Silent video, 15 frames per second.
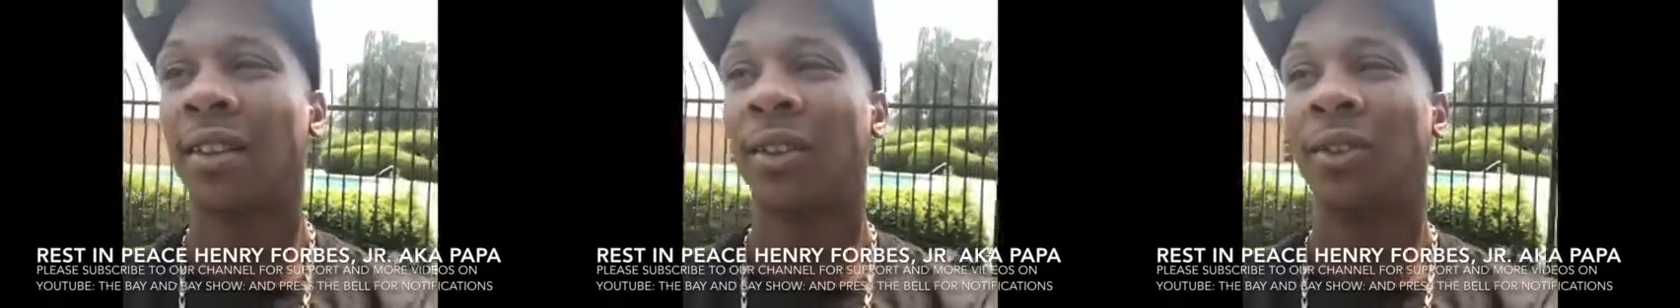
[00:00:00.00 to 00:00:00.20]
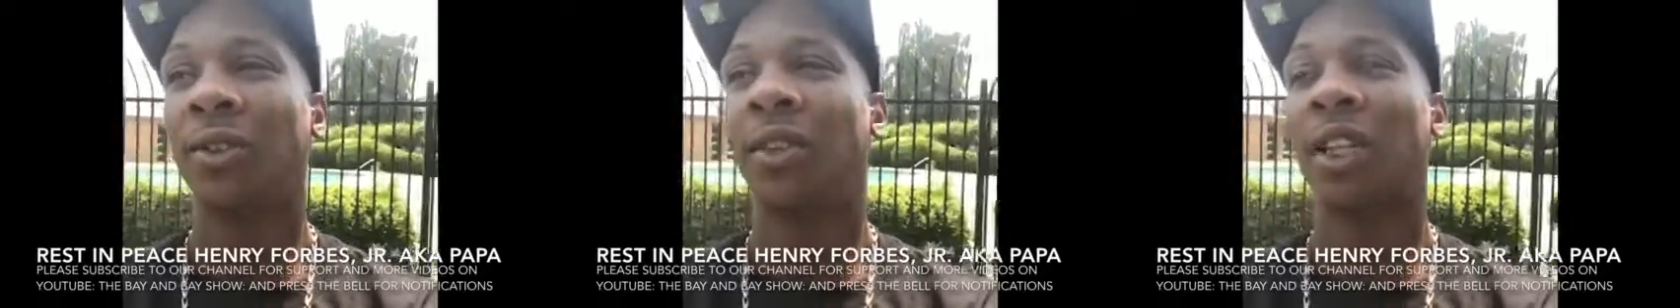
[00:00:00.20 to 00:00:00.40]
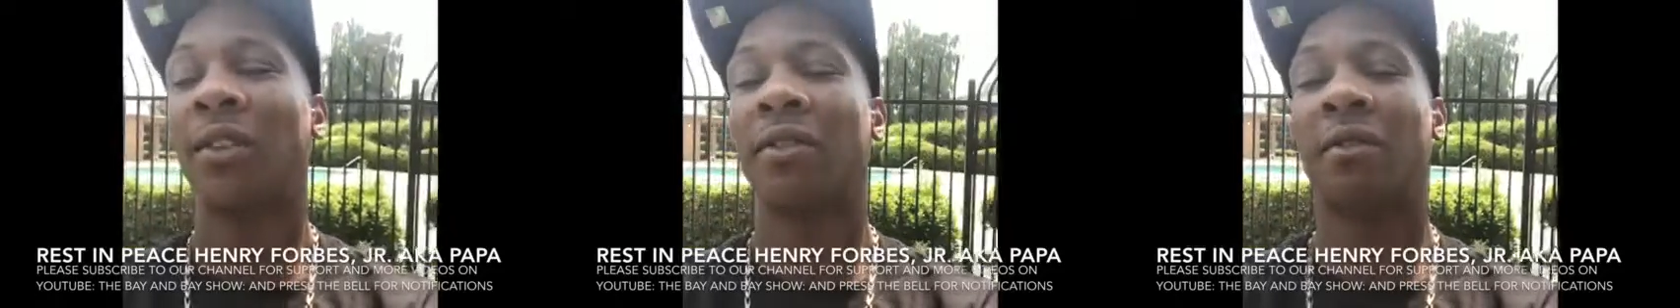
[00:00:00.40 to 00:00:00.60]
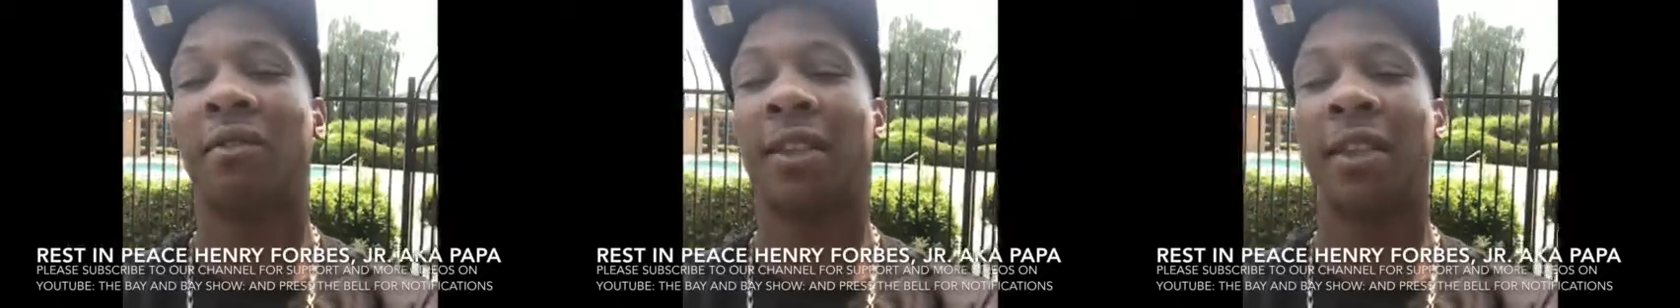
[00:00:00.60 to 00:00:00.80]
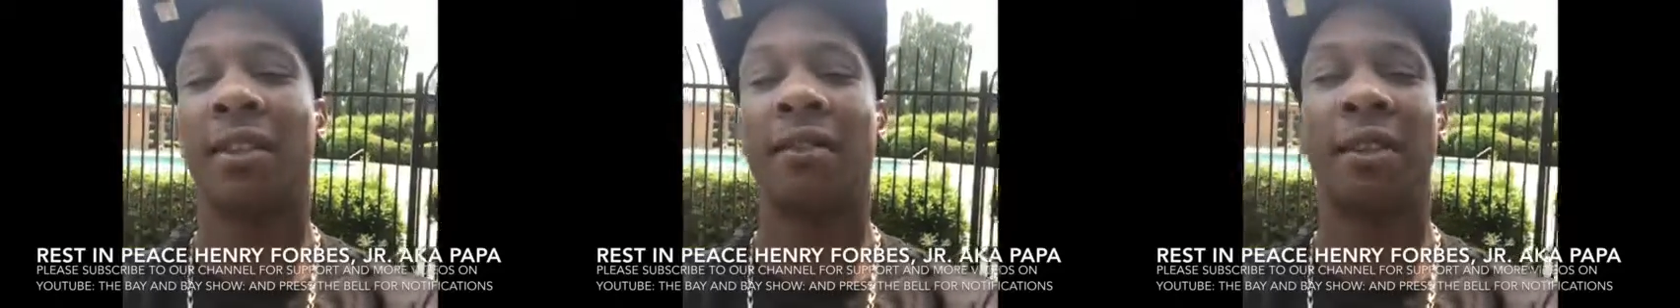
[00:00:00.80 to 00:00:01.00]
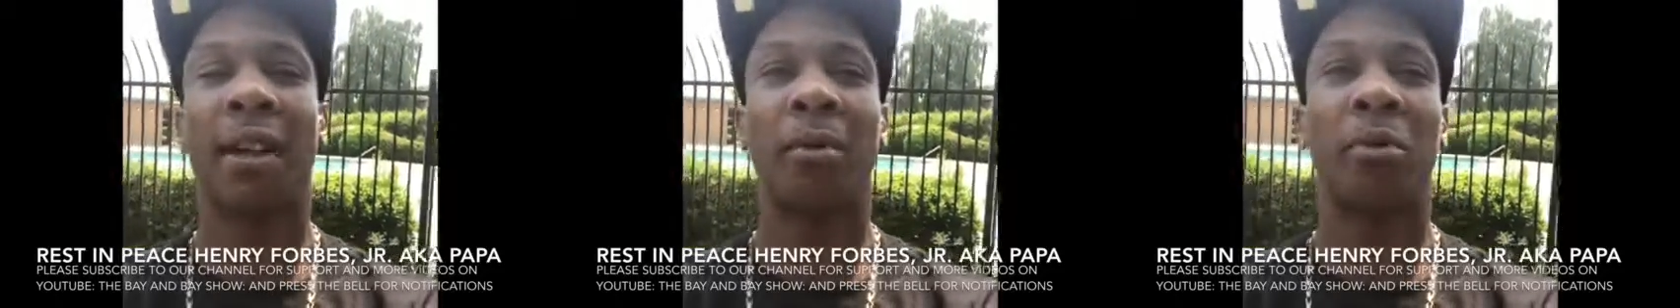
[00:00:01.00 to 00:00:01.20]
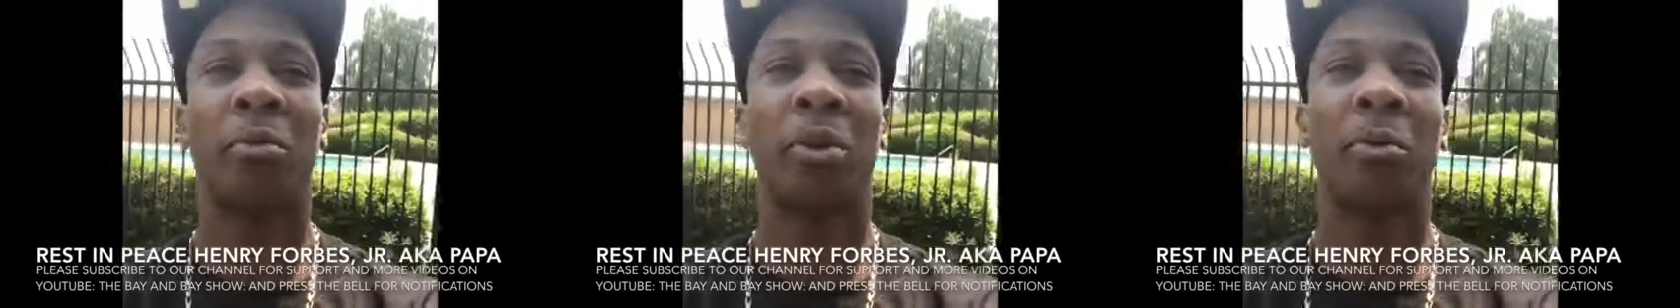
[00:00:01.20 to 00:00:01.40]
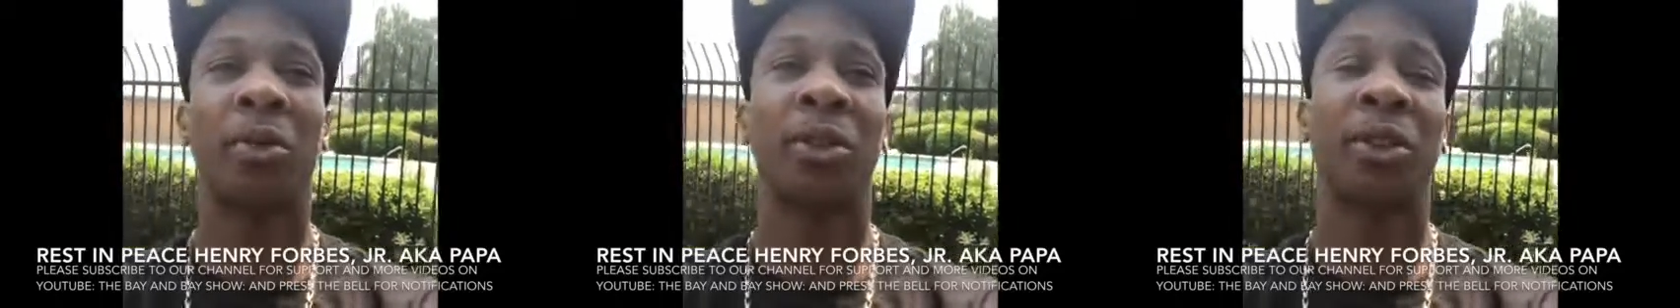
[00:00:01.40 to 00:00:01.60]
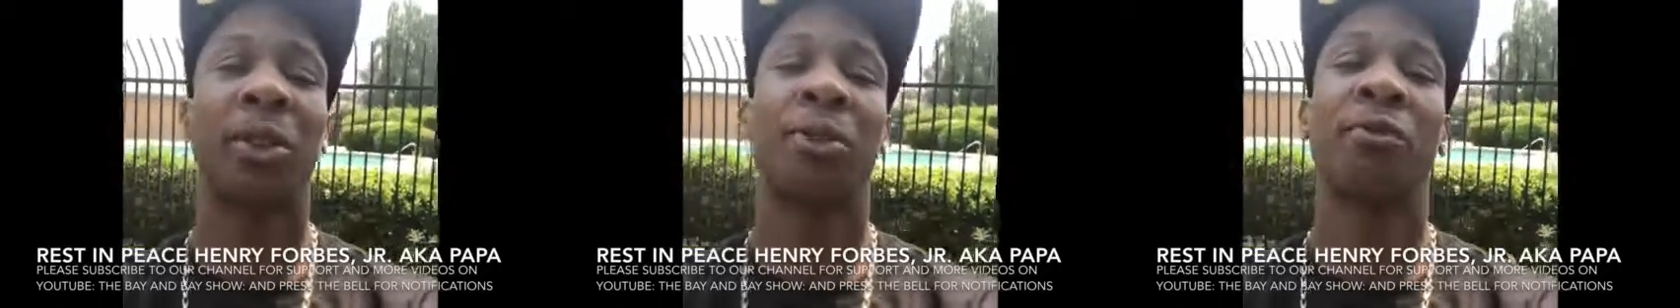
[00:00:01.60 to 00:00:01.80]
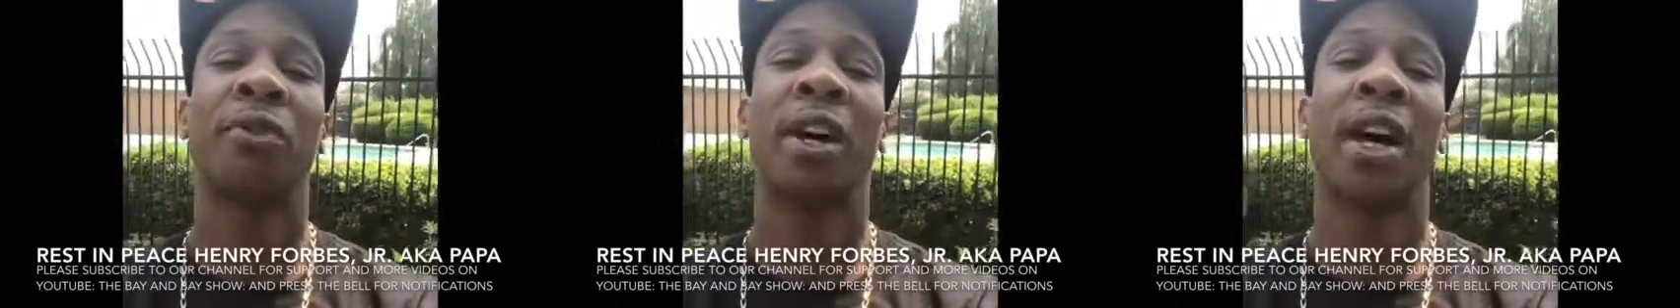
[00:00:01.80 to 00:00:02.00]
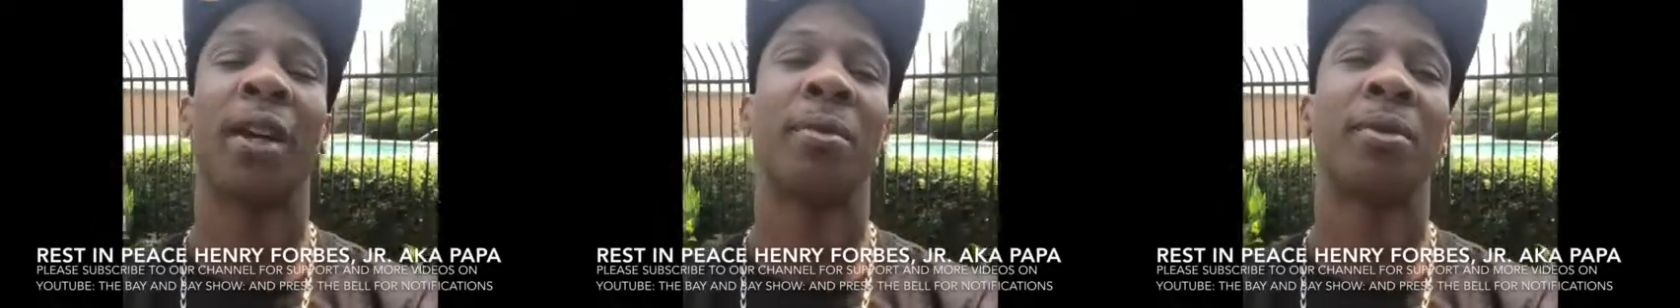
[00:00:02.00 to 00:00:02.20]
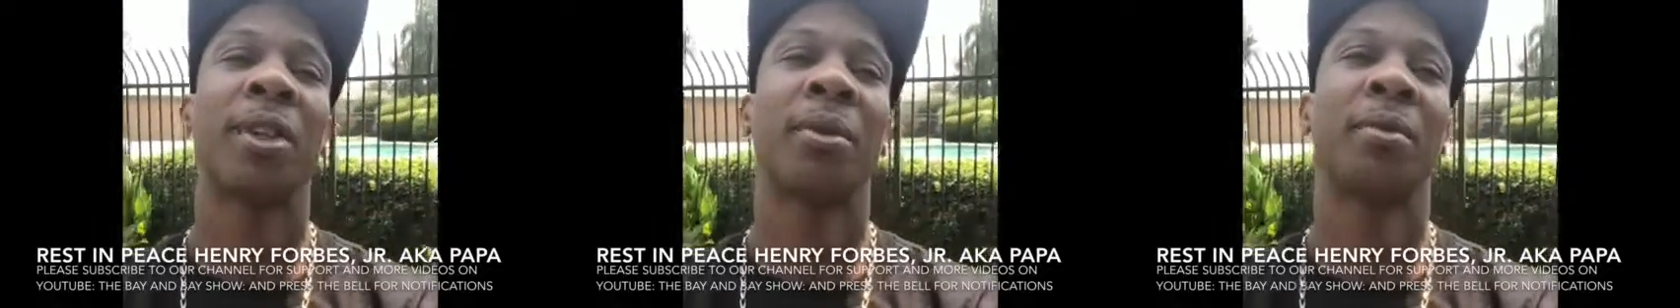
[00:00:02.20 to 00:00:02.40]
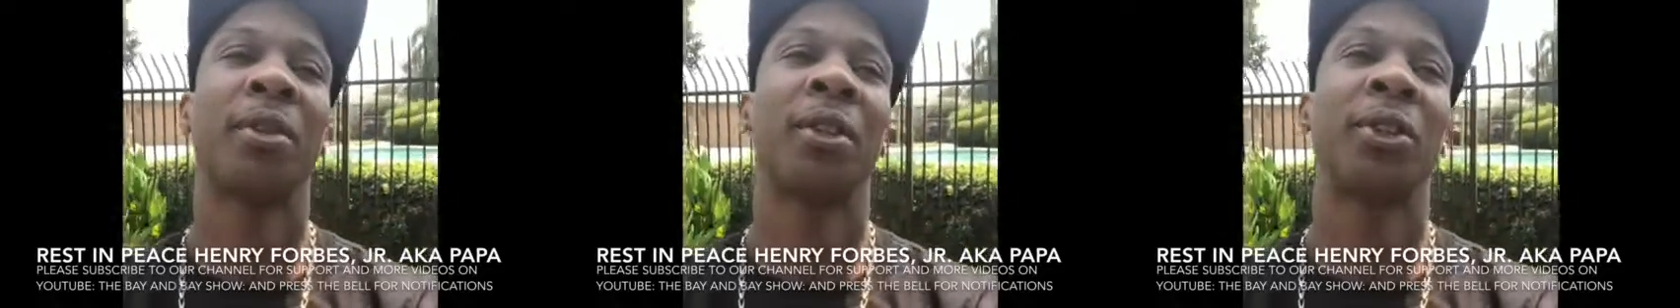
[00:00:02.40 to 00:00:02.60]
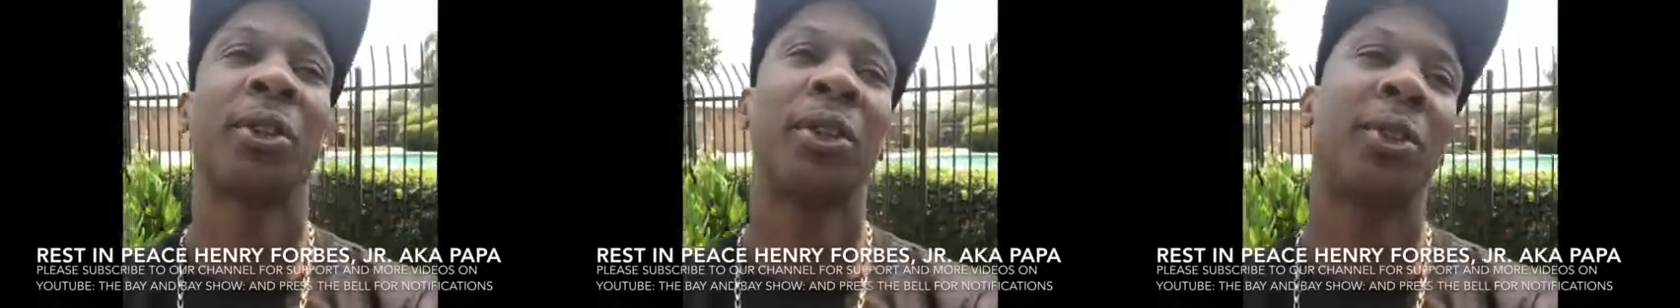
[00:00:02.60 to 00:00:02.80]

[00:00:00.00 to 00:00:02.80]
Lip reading: You can cover 50 family members and go find them something